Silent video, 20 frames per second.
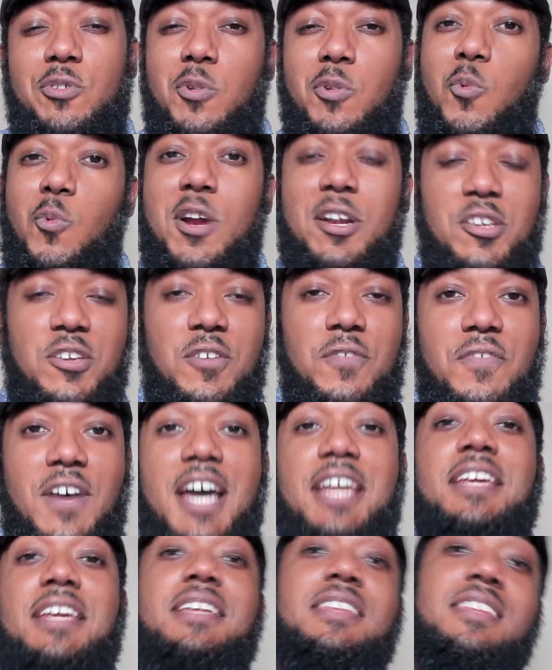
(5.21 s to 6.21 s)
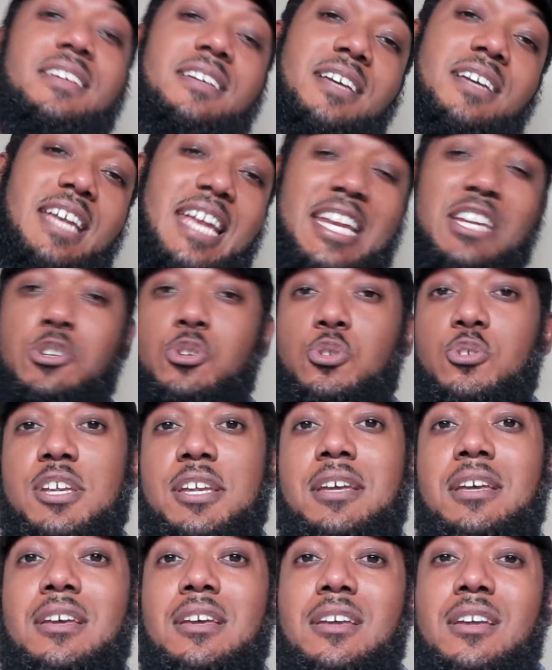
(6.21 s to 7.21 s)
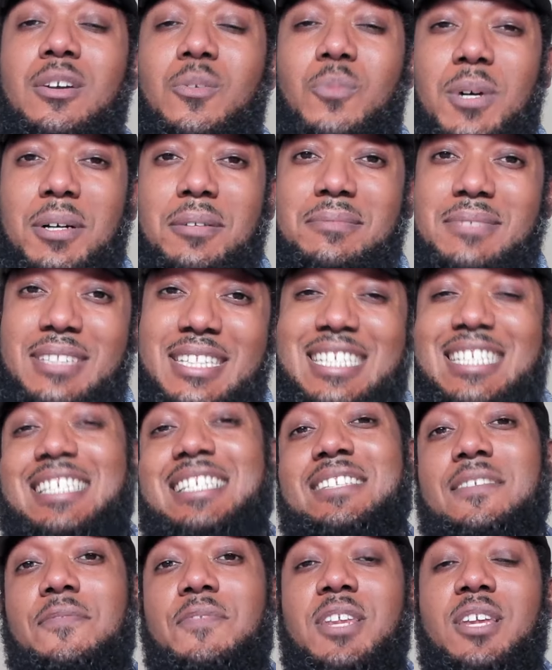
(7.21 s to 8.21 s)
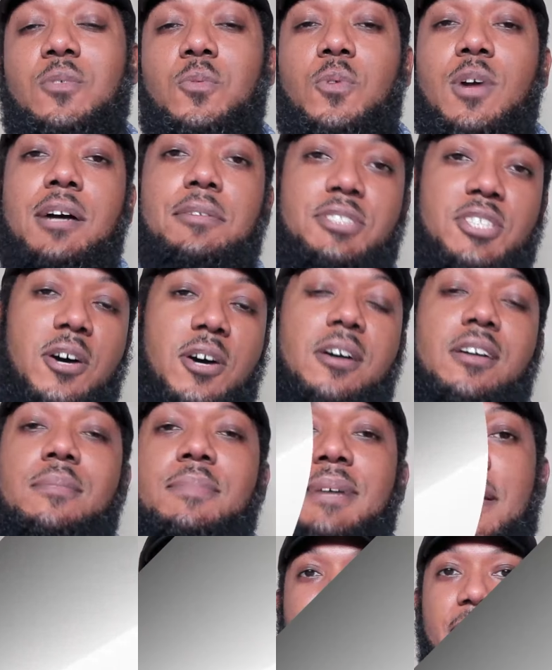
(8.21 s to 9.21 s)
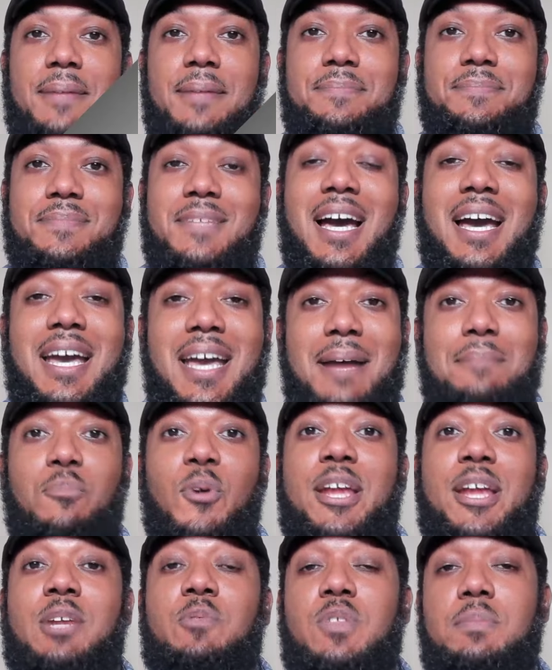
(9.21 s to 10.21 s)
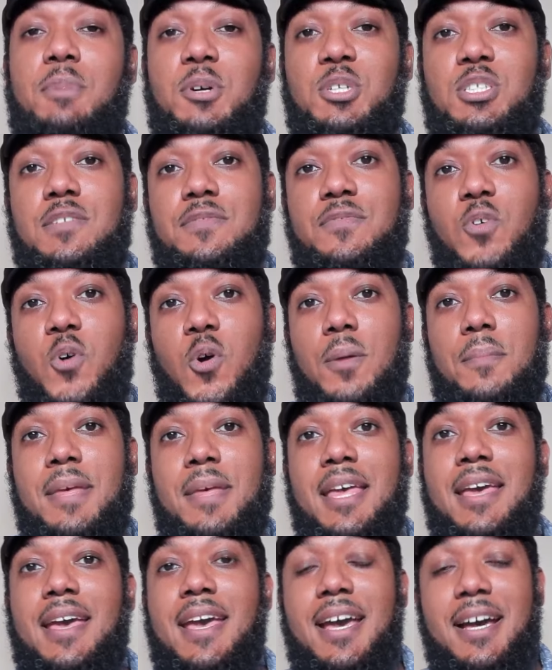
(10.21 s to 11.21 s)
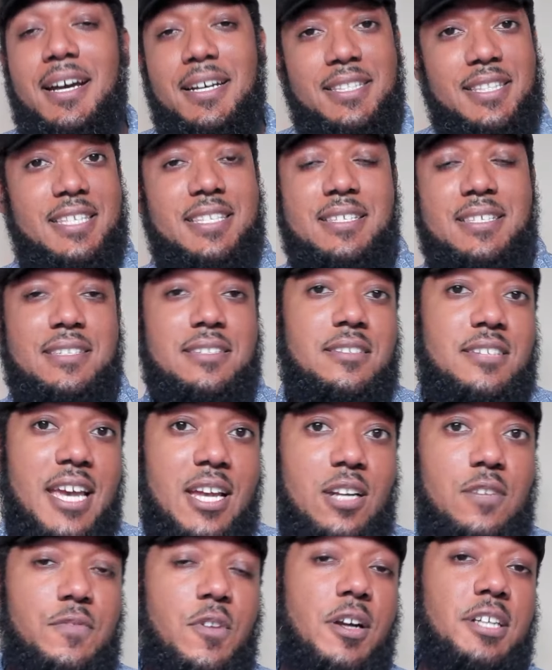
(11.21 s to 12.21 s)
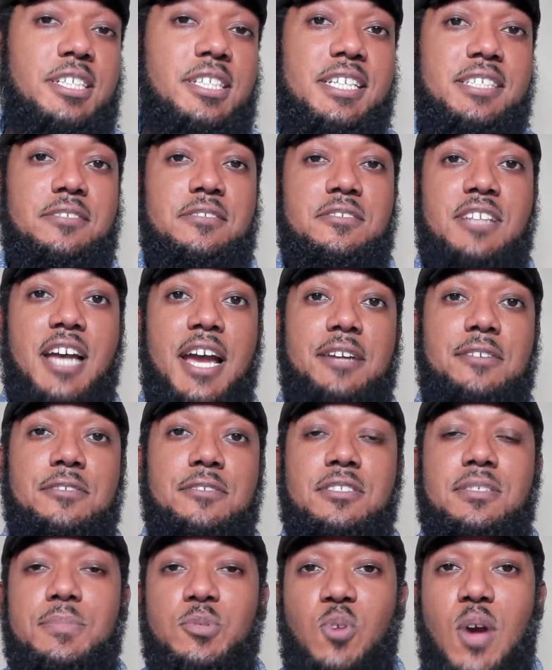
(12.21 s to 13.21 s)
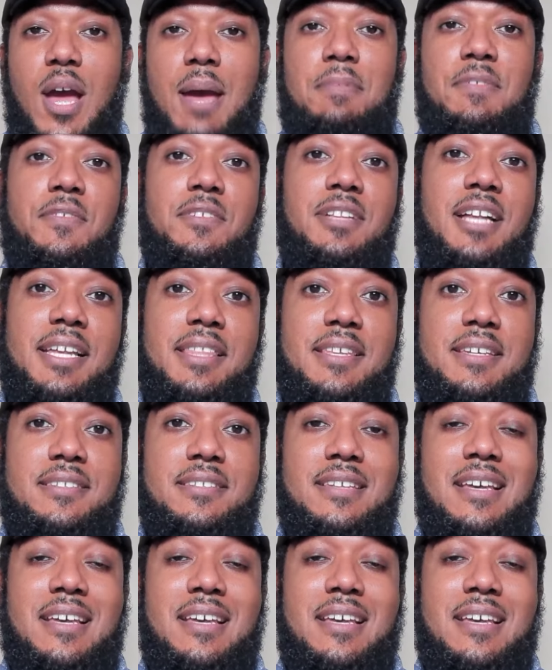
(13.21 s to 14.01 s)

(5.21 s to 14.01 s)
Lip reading: where do you find it in the industry? Well, this is the video where I'll talk about that. Hi, I'm Brandon with MotionFORM. This is a channel for architects and designers. Subscribe if you like this.